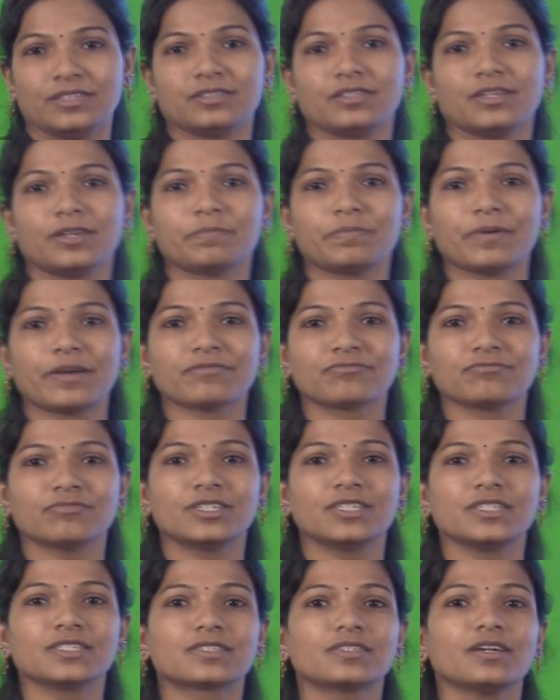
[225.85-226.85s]

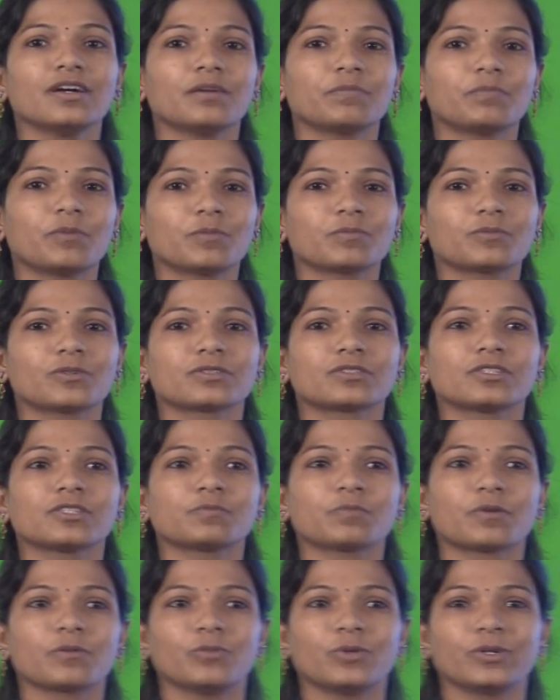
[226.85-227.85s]
APAF1 is the
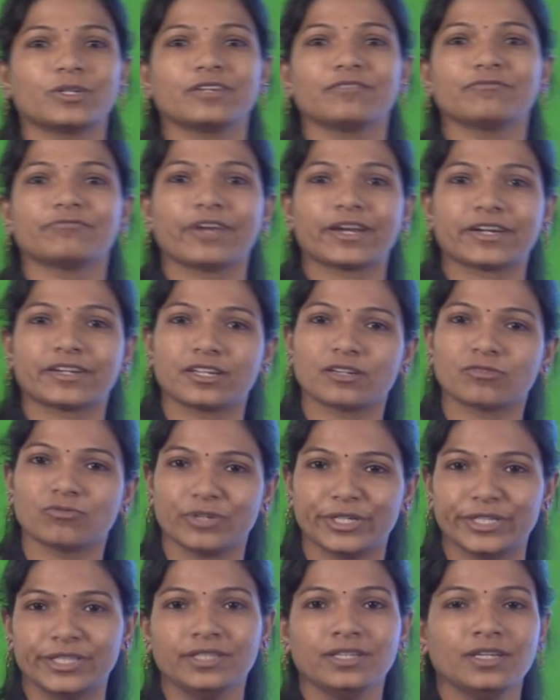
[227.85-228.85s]
apoptosis promoting factor
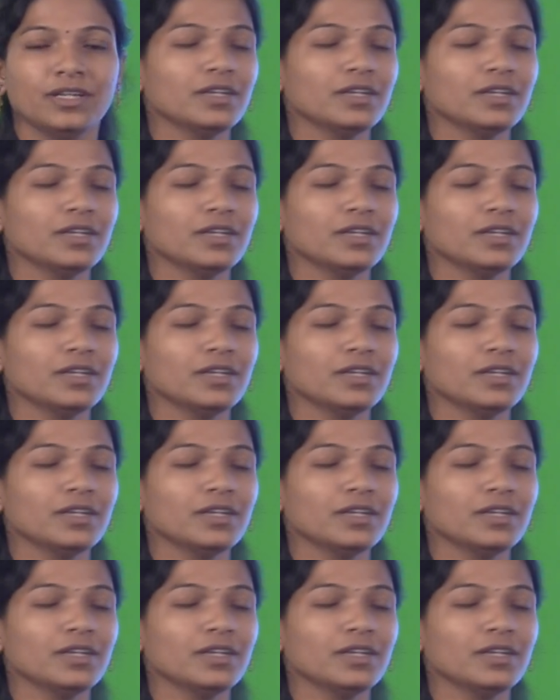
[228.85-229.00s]
1.